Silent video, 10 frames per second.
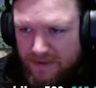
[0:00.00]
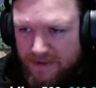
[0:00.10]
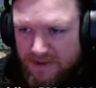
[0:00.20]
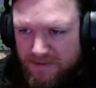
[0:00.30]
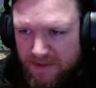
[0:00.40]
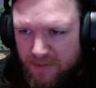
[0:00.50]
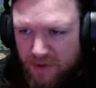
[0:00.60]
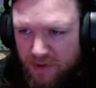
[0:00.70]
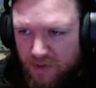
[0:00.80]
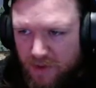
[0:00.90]
So maybe
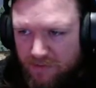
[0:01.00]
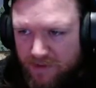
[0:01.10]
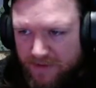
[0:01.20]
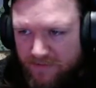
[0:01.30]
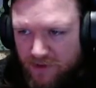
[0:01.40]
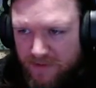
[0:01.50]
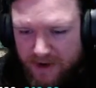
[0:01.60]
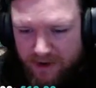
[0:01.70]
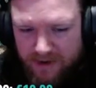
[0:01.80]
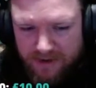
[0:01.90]
we're not quite ready for an
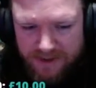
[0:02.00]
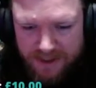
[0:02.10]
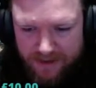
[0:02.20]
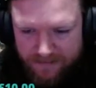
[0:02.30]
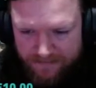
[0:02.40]
Americas yet.